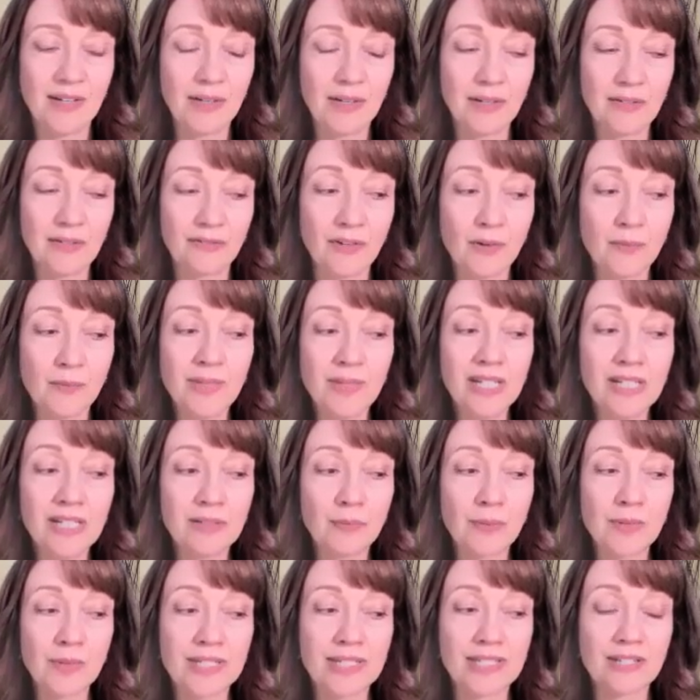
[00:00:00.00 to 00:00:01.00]
For me,
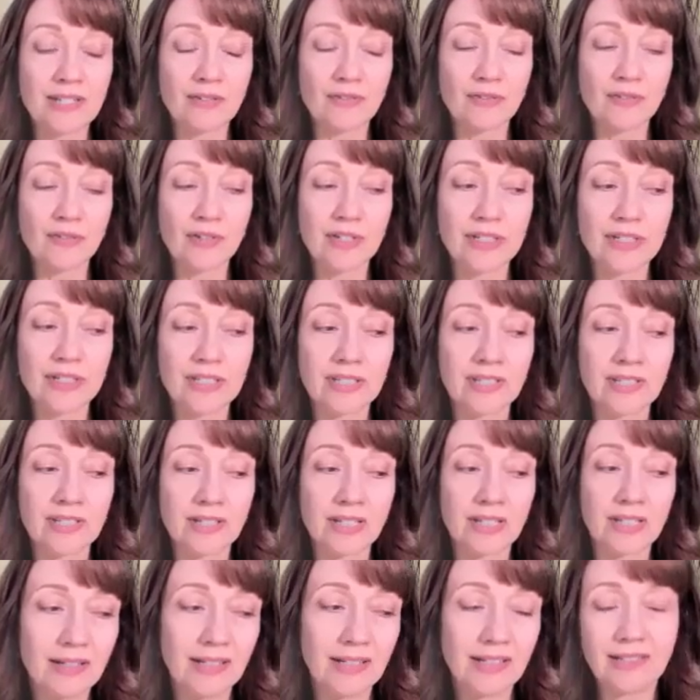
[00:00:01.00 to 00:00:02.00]
it was different.
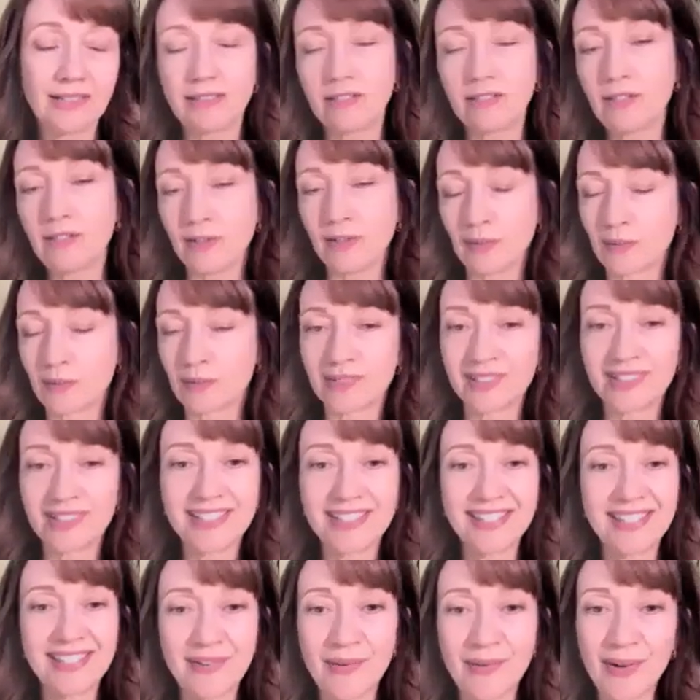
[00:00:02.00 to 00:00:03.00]
And,
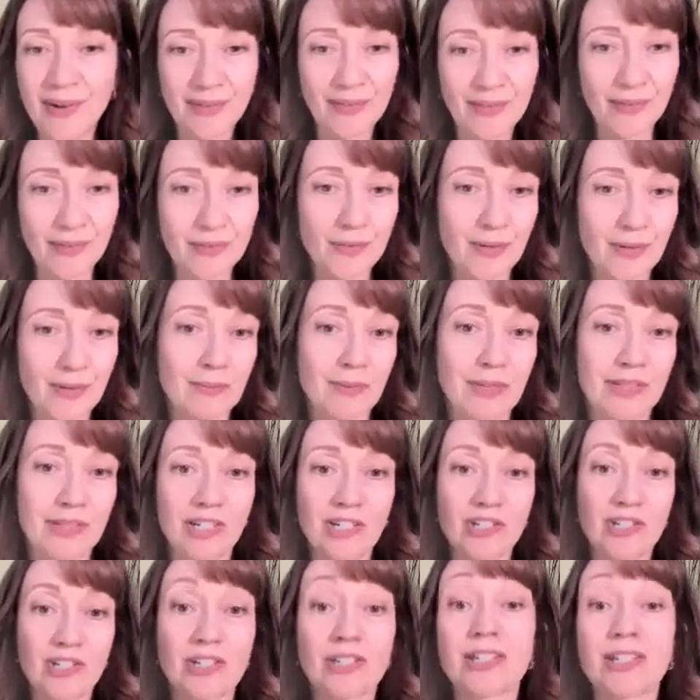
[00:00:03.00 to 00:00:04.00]
it's one of those
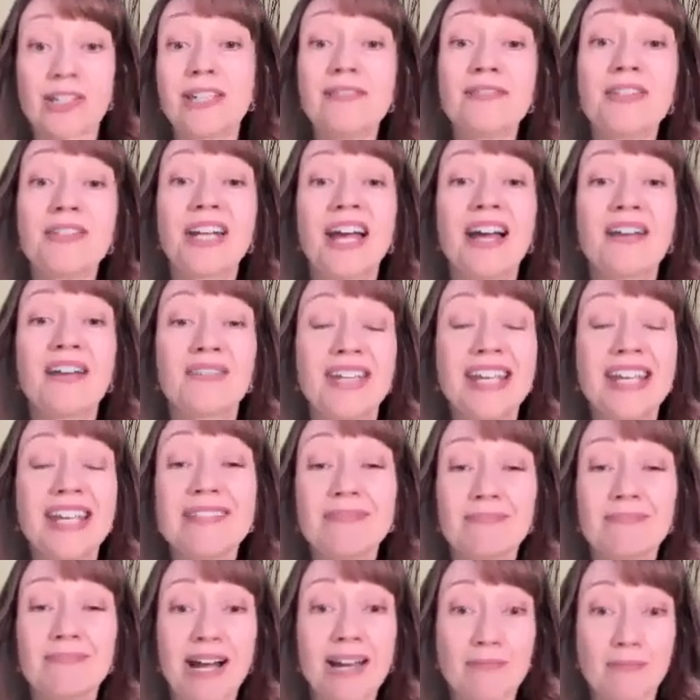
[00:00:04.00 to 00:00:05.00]
recommendations I even have
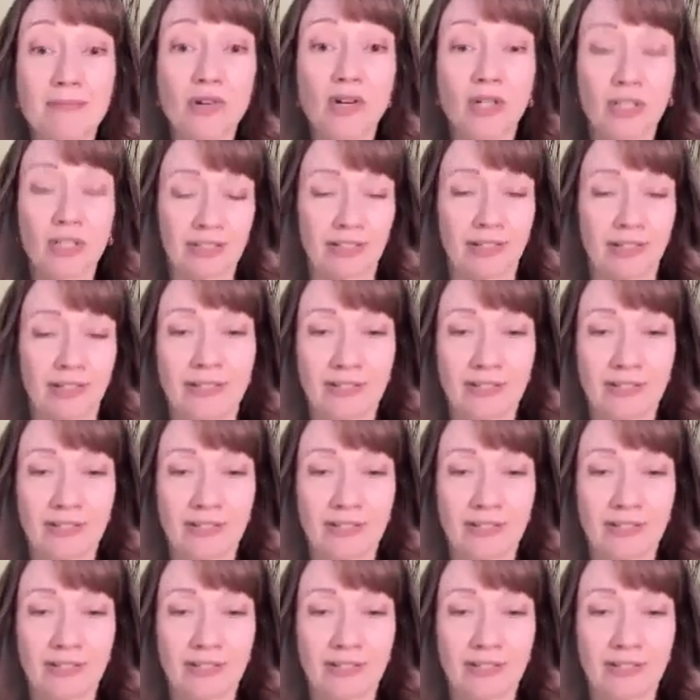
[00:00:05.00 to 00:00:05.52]
in my book.